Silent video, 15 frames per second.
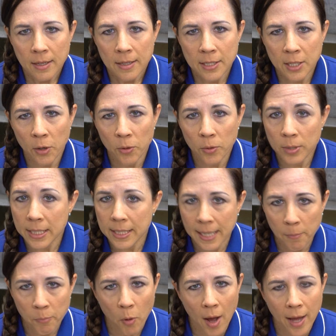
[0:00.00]
So
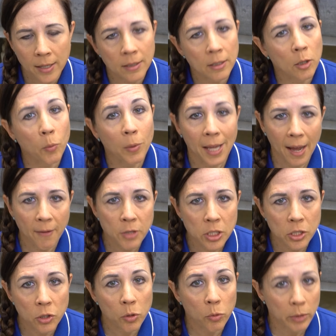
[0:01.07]
step one, we have
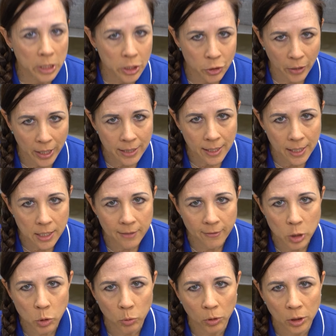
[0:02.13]
to restrain the
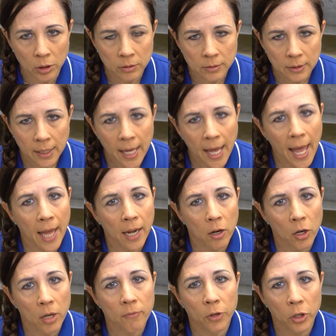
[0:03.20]
individual and
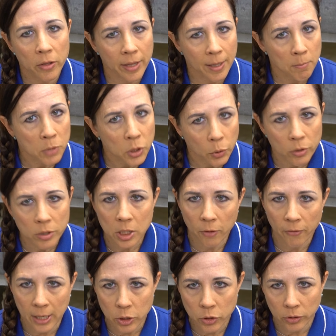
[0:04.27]
invert them
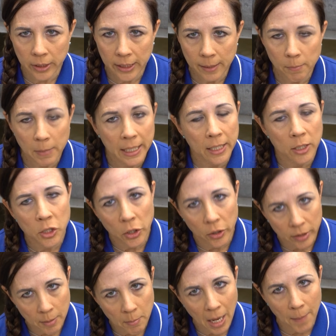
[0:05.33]
dorsoventrally, meaning
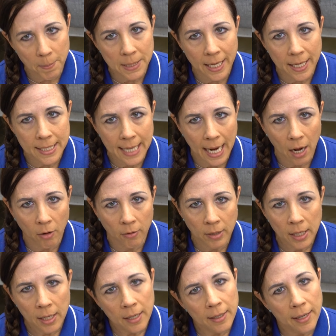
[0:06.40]
turn them upside
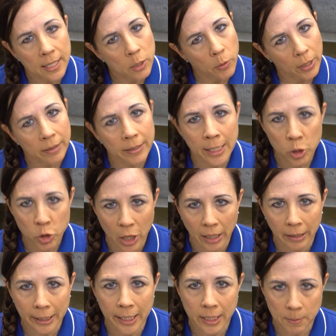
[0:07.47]
down as quickly and
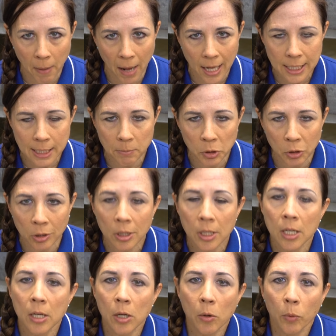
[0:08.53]
gently as possible.
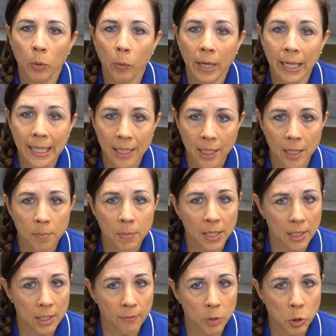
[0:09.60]
We wanna keep the
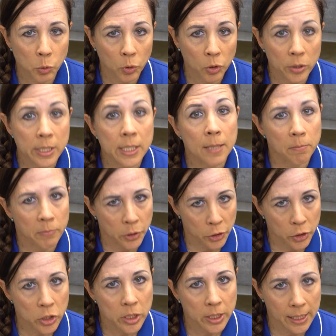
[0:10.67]
individual
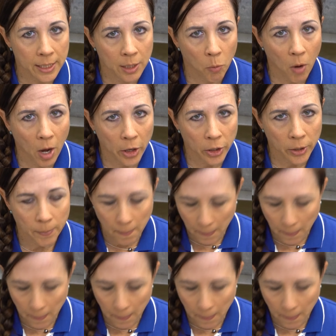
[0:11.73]
submerged in the water.